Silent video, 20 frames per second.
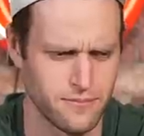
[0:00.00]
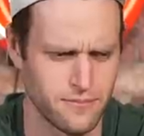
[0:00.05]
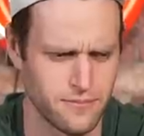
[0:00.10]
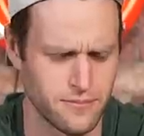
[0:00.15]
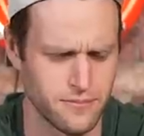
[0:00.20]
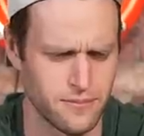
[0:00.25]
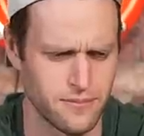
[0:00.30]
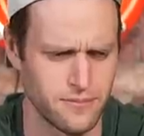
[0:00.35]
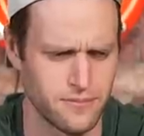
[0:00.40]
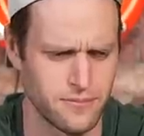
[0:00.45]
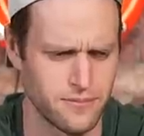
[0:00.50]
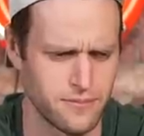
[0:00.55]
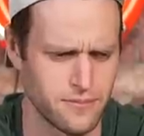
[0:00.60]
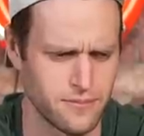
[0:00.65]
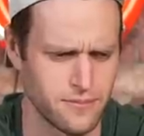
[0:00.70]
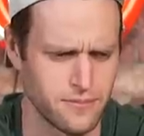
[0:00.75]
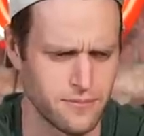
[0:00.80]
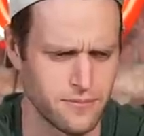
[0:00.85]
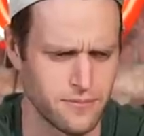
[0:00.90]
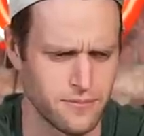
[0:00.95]

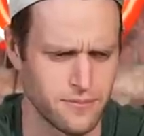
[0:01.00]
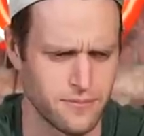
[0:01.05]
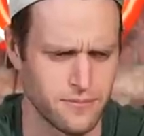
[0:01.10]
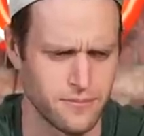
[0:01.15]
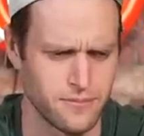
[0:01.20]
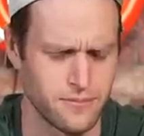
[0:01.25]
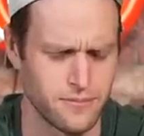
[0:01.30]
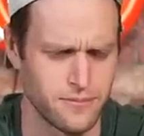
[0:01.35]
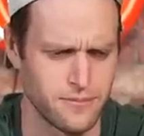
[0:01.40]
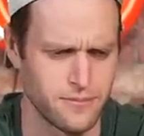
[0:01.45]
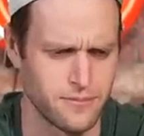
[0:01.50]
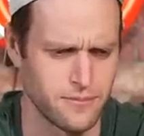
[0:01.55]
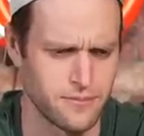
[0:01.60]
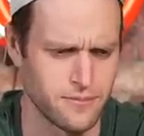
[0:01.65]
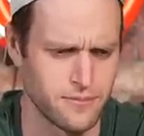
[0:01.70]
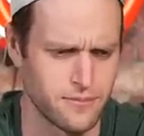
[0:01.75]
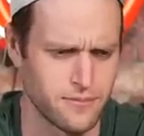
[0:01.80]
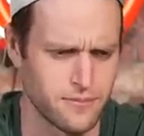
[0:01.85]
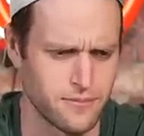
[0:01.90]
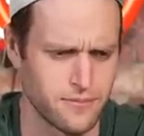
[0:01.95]

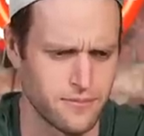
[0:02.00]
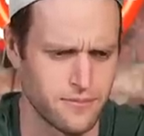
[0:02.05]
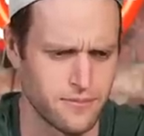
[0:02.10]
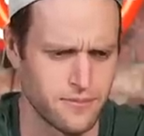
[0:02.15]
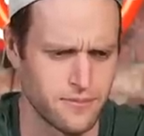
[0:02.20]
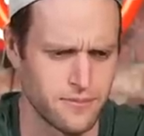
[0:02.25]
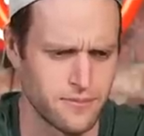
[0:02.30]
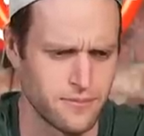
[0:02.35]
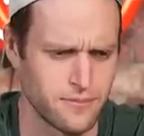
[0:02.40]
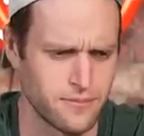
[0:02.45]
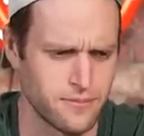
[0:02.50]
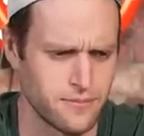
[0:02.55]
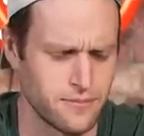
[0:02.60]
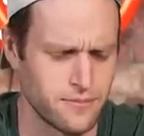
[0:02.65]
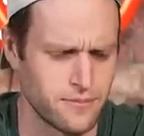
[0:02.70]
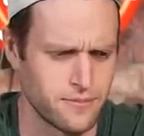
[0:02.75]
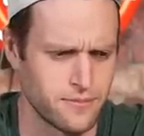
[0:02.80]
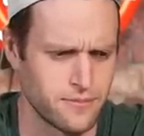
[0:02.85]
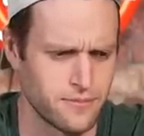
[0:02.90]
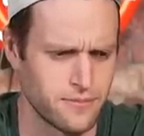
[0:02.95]

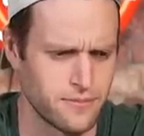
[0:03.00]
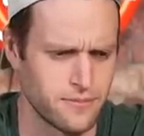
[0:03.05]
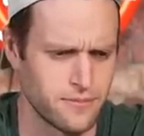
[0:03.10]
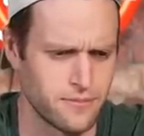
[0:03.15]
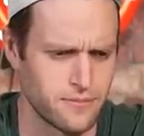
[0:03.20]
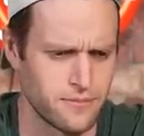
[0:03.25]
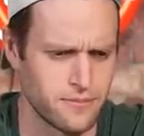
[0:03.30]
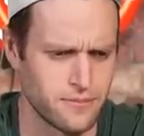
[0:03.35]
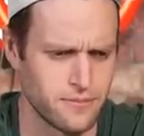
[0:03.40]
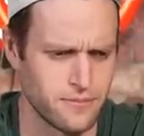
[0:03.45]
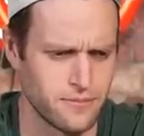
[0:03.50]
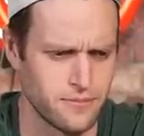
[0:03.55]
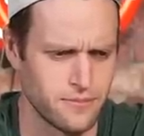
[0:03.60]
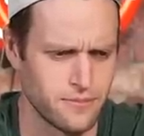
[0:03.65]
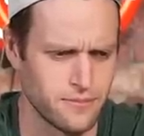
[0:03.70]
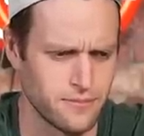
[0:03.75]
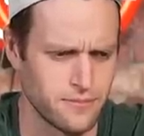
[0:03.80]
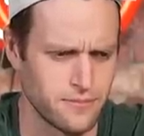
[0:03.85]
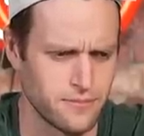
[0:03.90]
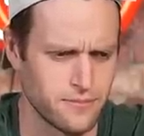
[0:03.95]

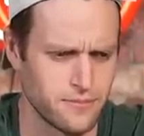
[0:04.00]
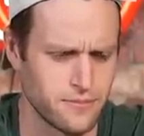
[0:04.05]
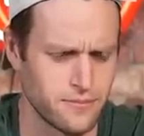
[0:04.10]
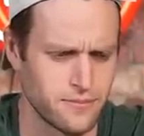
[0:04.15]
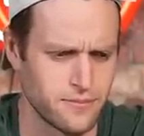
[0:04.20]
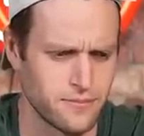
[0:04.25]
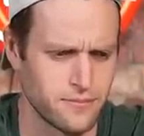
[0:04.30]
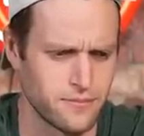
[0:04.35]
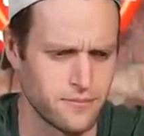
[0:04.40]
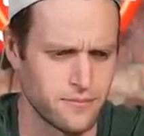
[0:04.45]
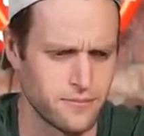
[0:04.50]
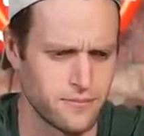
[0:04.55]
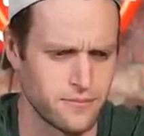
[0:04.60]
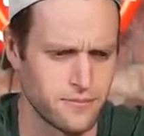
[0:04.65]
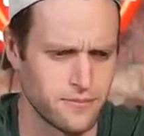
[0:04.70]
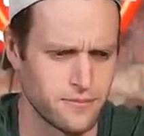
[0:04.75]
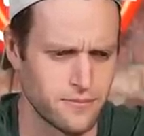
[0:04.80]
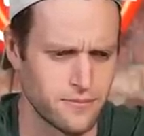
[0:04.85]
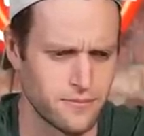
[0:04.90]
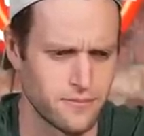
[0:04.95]

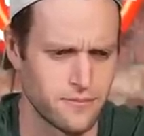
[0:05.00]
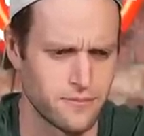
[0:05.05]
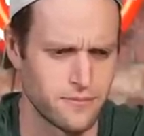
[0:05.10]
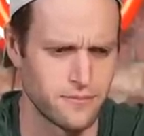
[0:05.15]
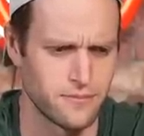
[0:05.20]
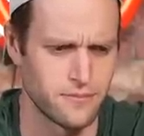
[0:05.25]
(not speaking)